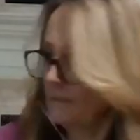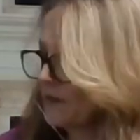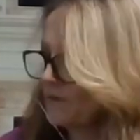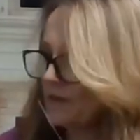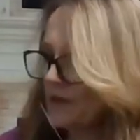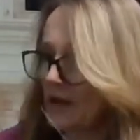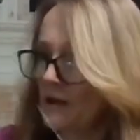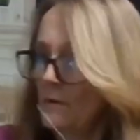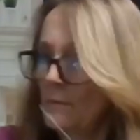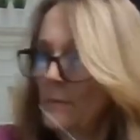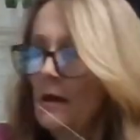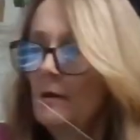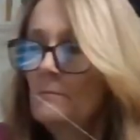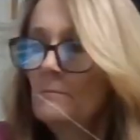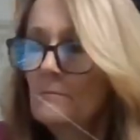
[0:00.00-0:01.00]
ink
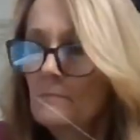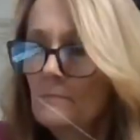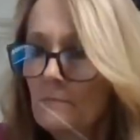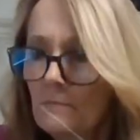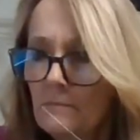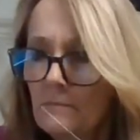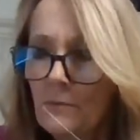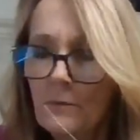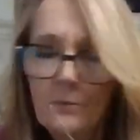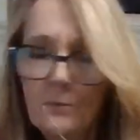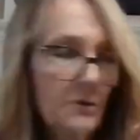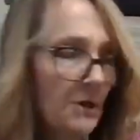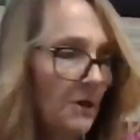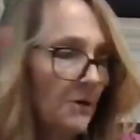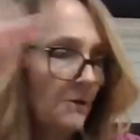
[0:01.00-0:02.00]
mat. I'm going to put
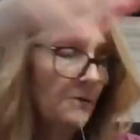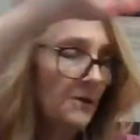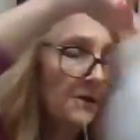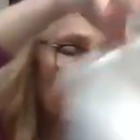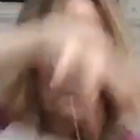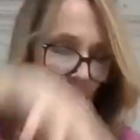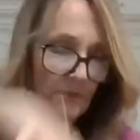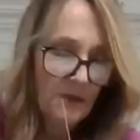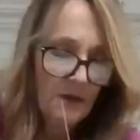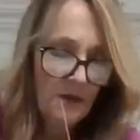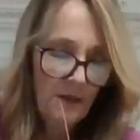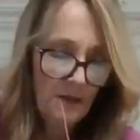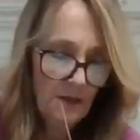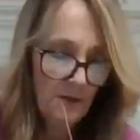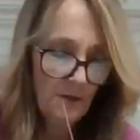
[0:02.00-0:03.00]
that over there.
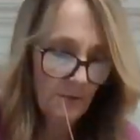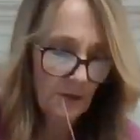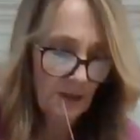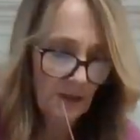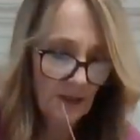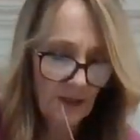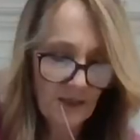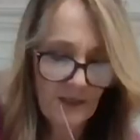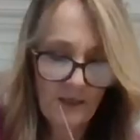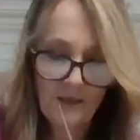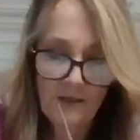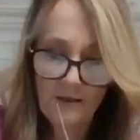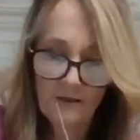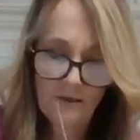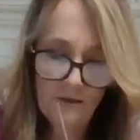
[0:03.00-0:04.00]
And then we're going to get to
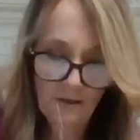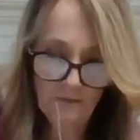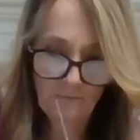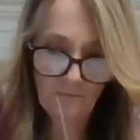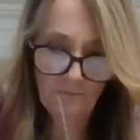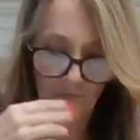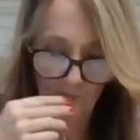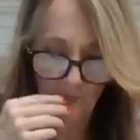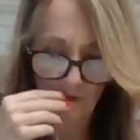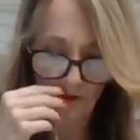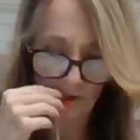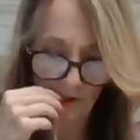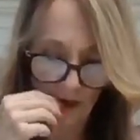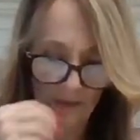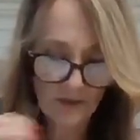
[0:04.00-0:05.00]
inking her.
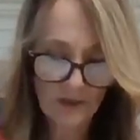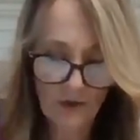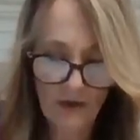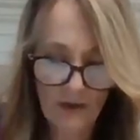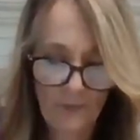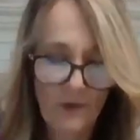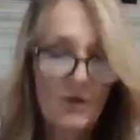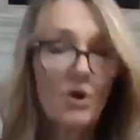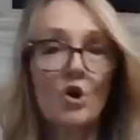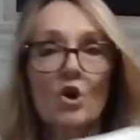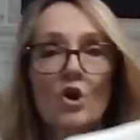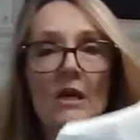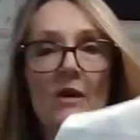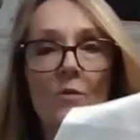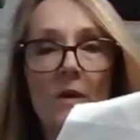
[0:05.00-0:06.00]
Or, I'm sorry, putting her
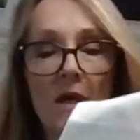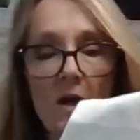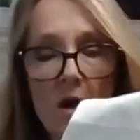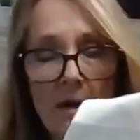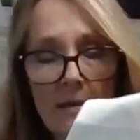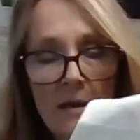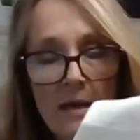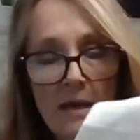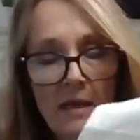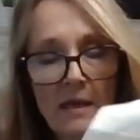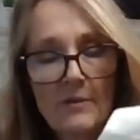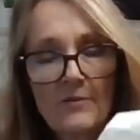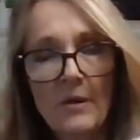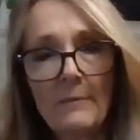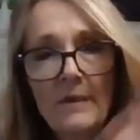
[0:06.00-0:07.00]
earring on.
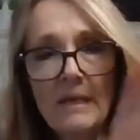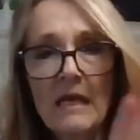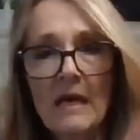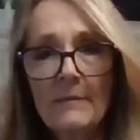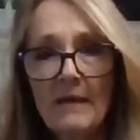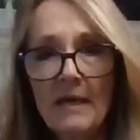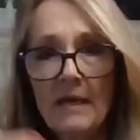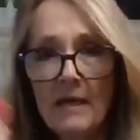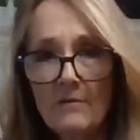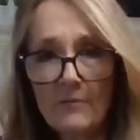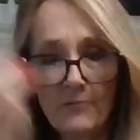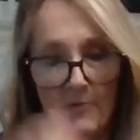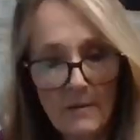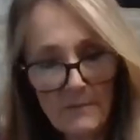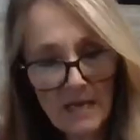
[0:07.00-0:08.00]
So I'm going to come in
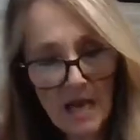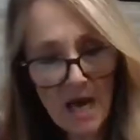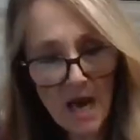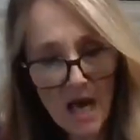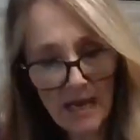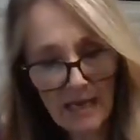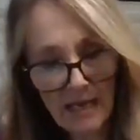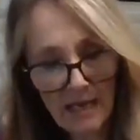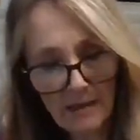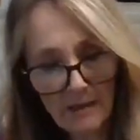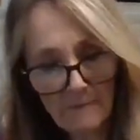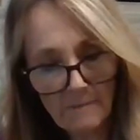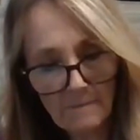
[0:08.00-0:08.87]
from behind,